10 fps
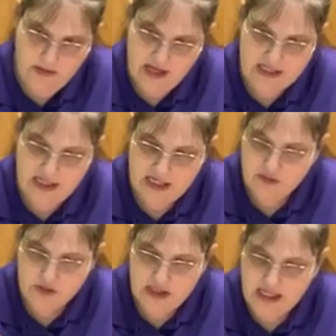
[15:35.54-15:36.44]
like I said,
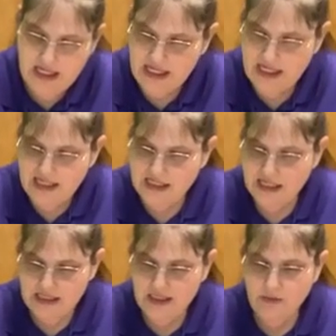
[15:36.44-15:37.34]
it's really
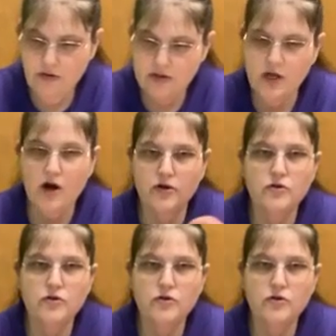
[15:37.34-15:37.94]
easy and simple because all